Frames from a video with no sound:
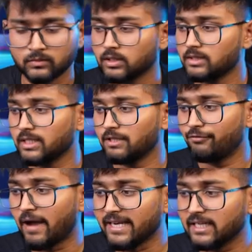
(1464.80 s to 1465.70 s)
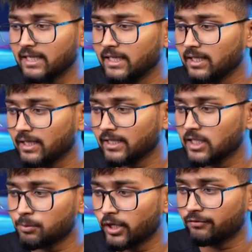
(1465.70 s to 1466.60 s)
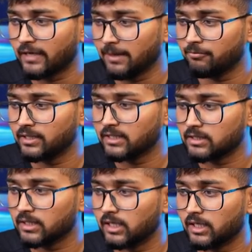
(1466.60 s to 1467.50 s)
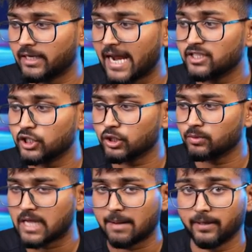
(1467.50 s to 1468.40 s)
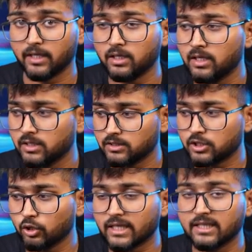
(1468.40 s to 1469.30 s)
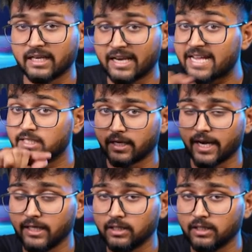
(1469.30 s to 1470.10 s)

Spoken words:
See, finally, at this point of time, when this transition was happening, just look at the riser, right?